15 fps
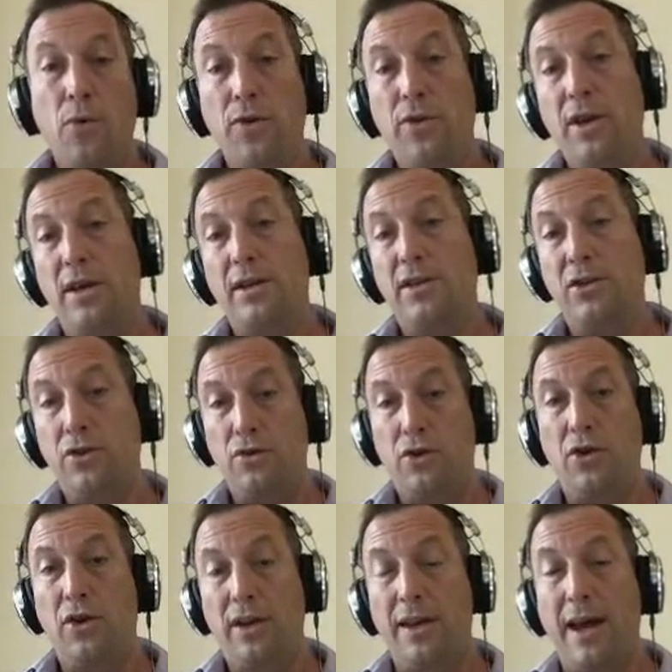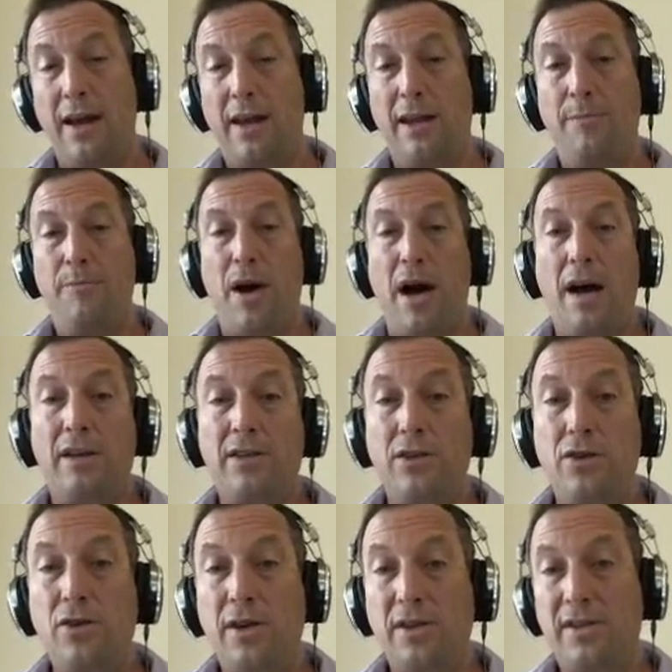With this, you click down in the box
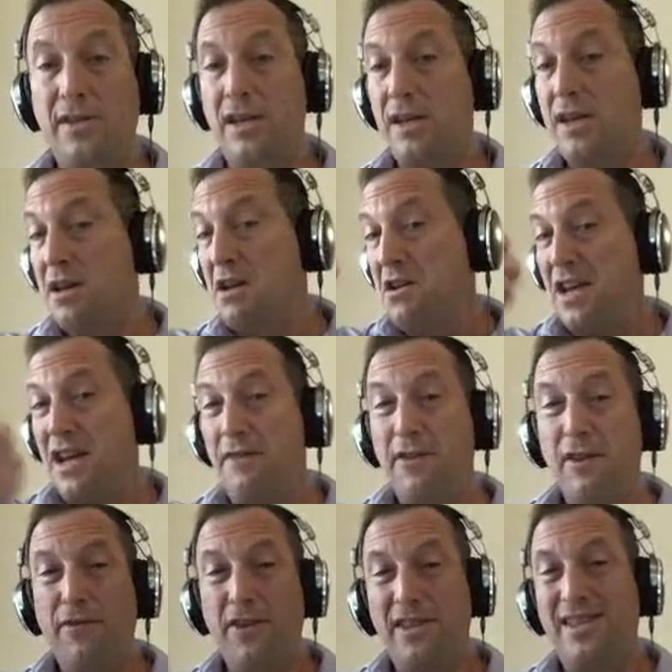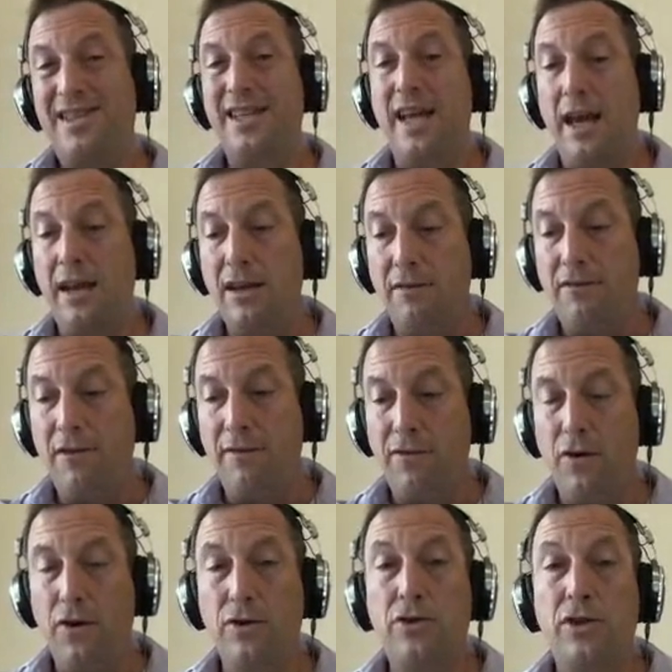and you can see, even if it's 10 different
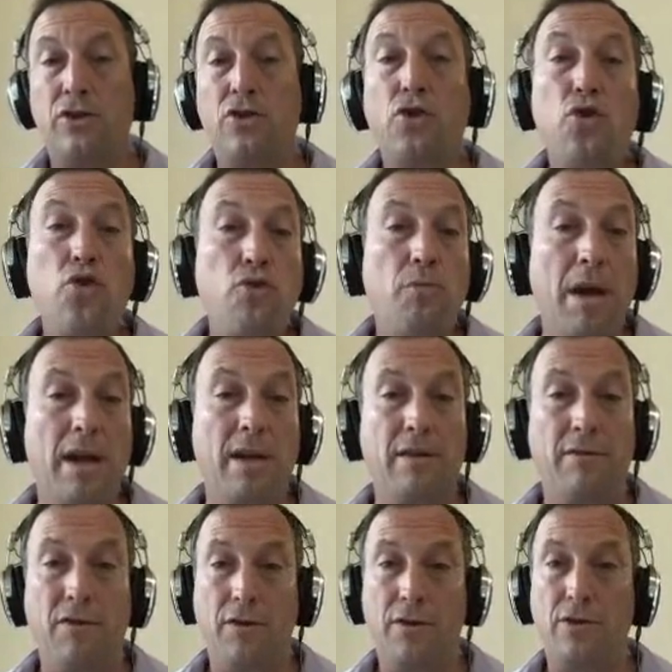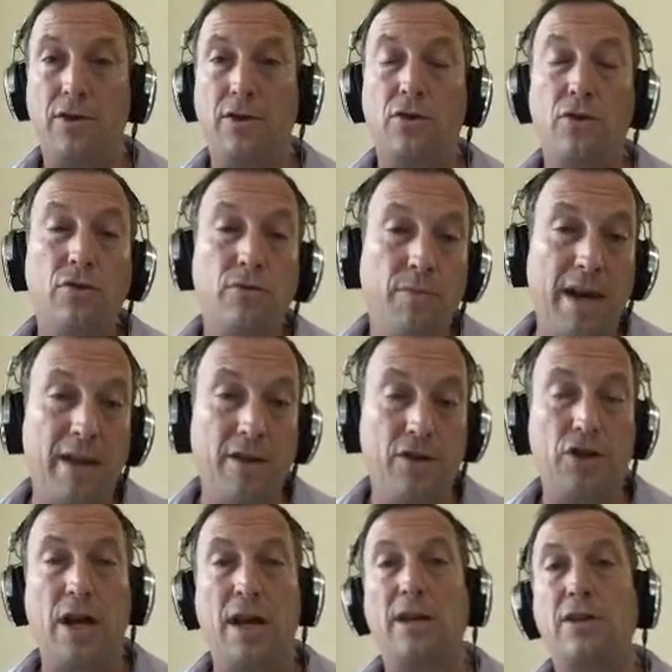versions, who made the version, who made the
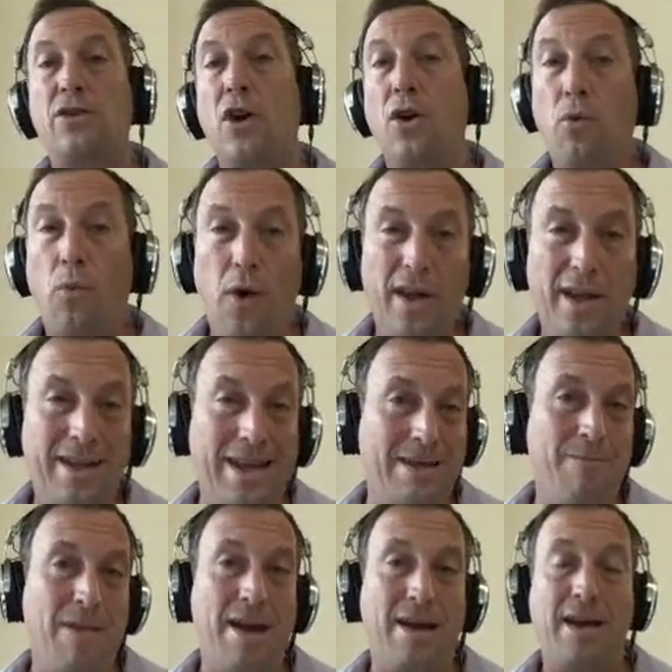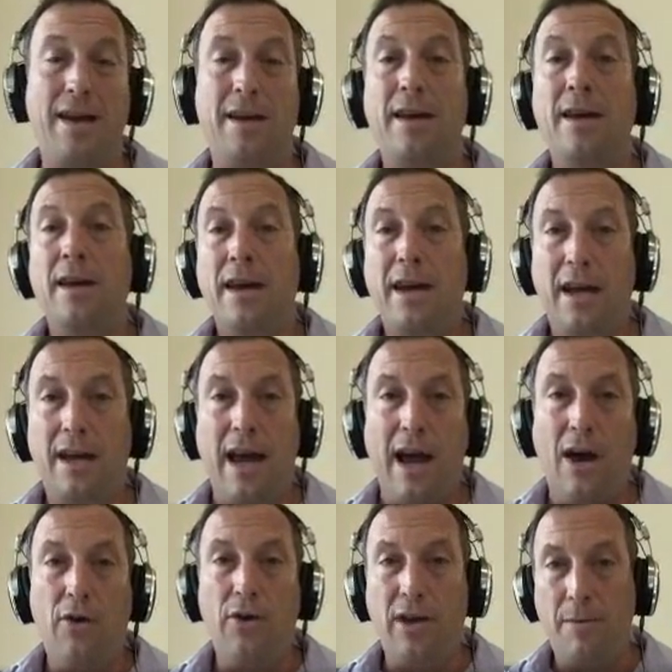change, when did they make it, and
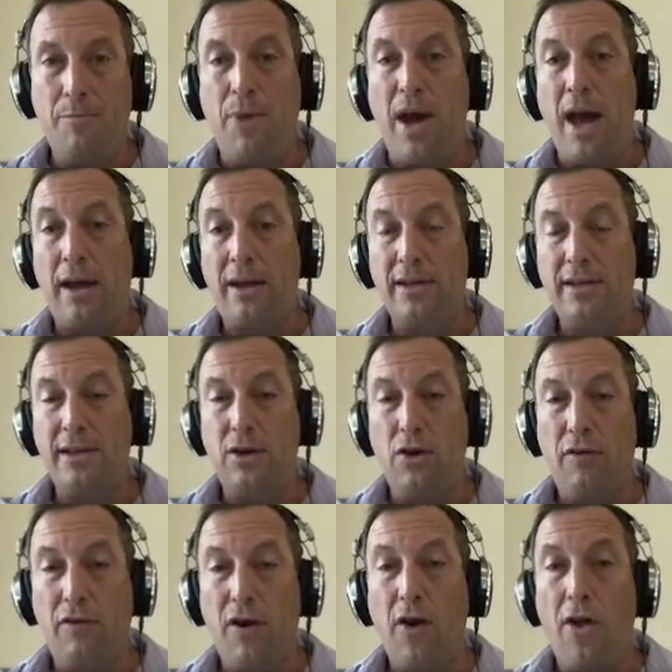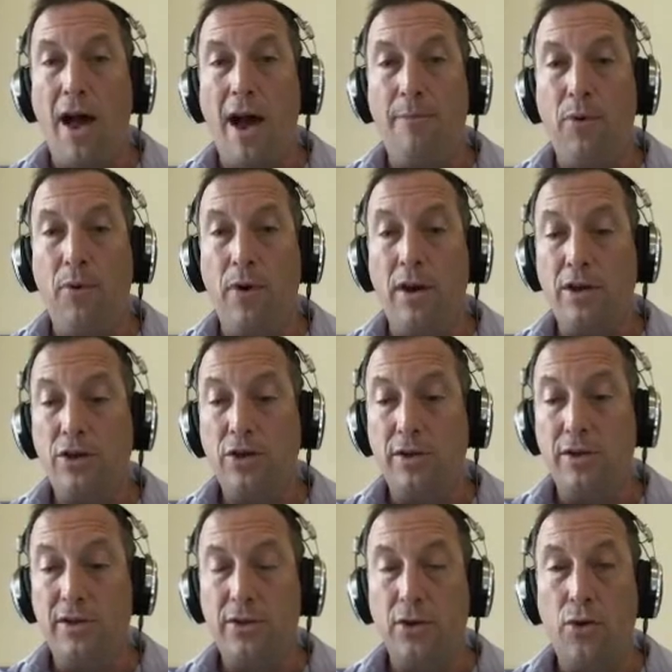how it impacts the overall operation.
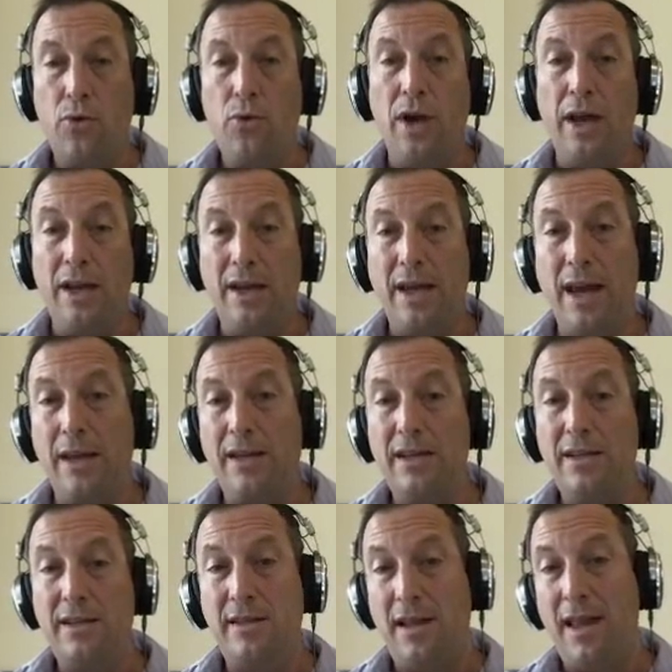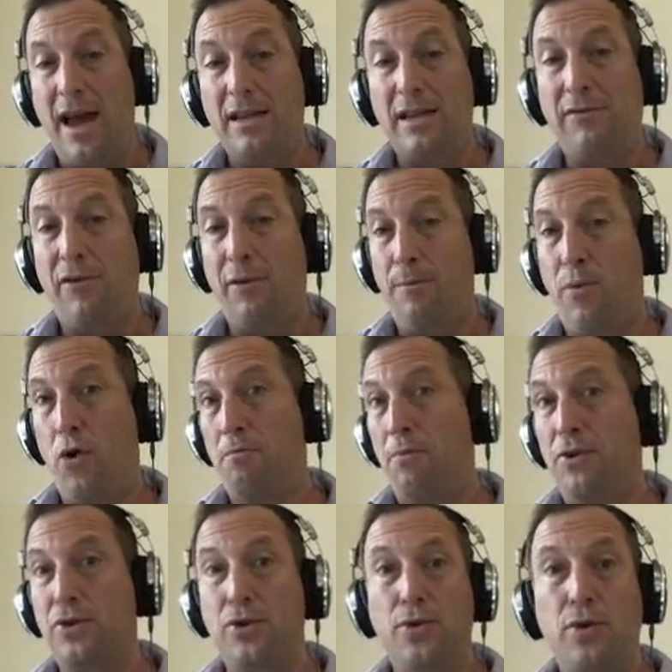So, and again, these last for
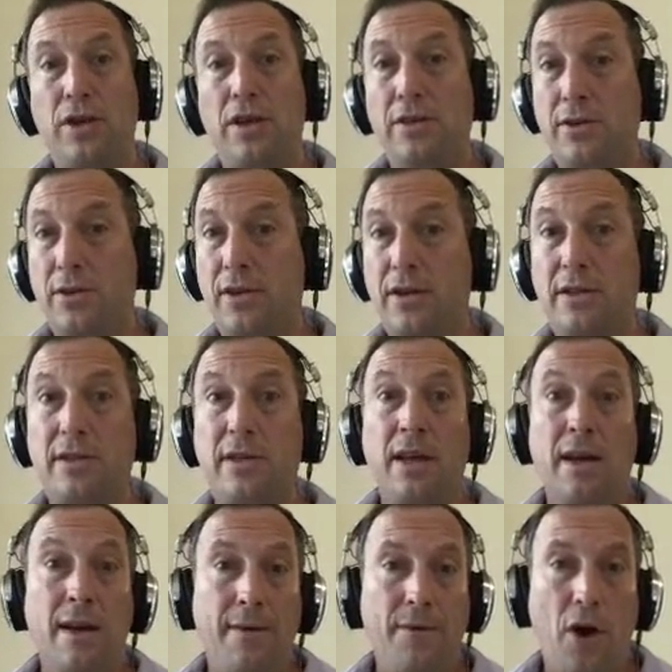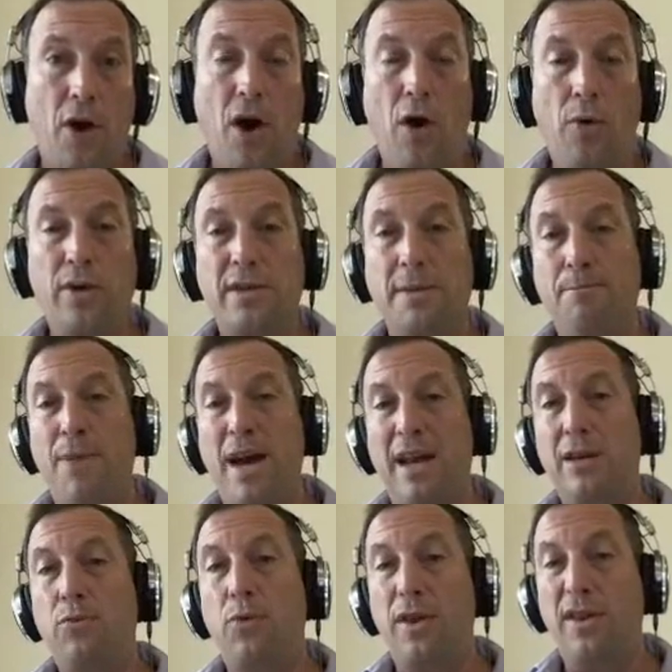perpetuity. So these are always
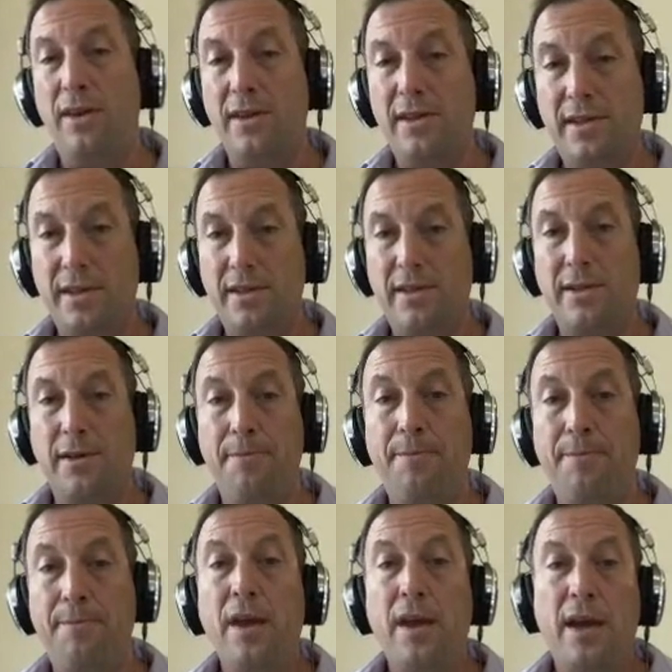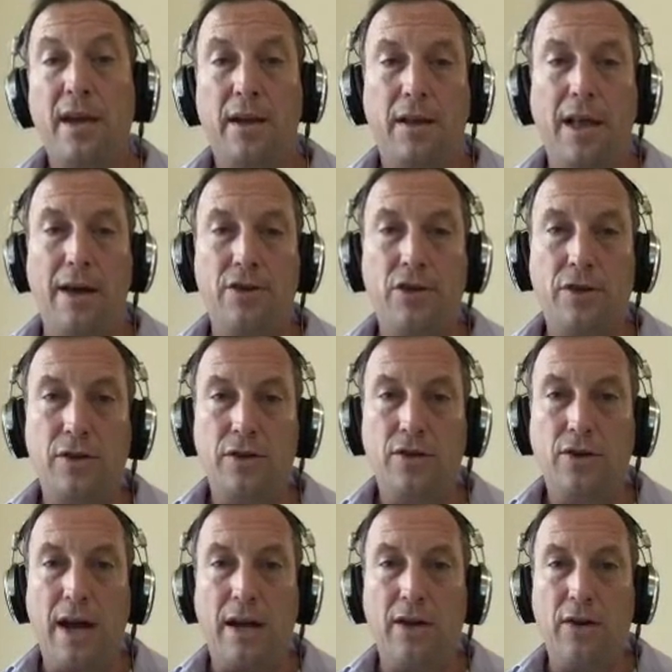embedded within the system and allows you to
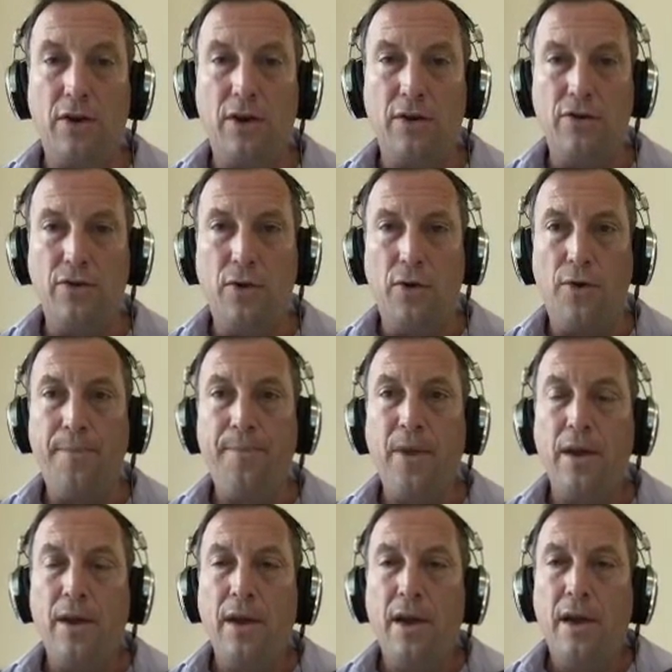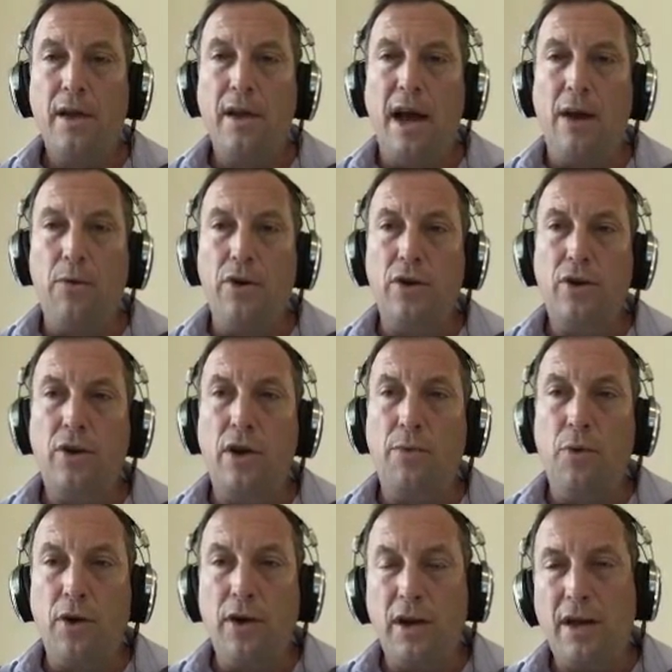track your control. Now, we're
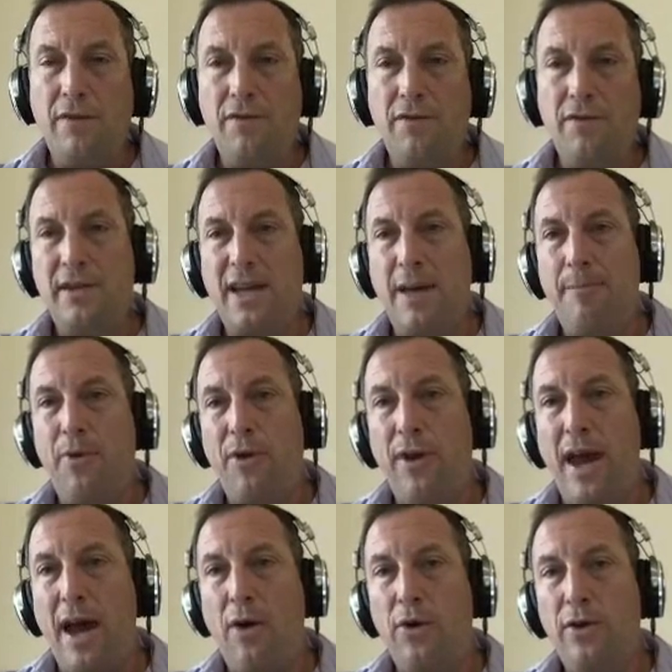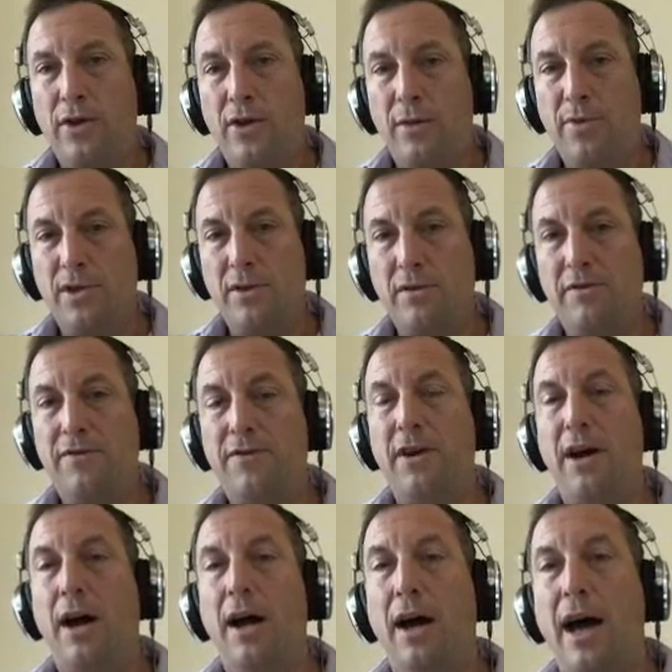going to give you an example now in terms of
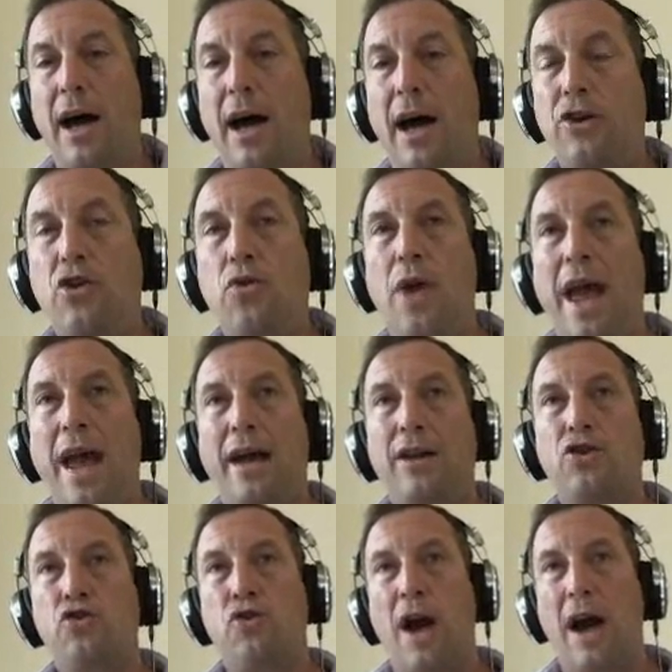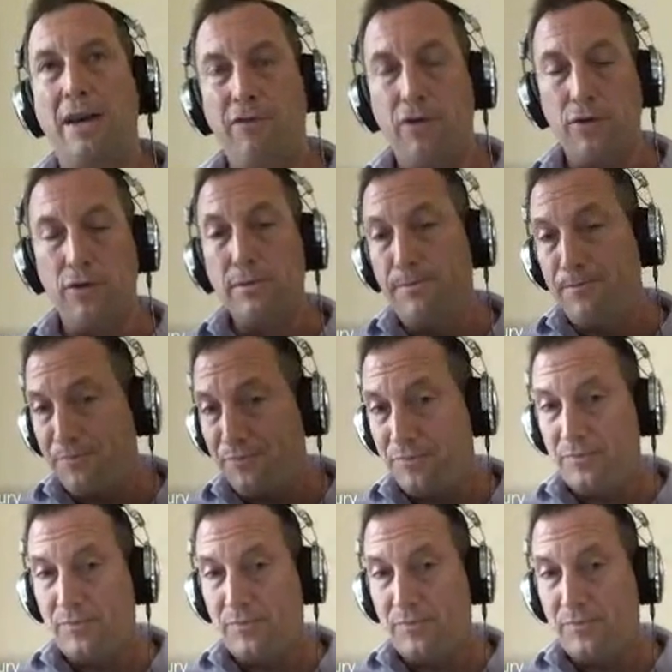how you add drivers.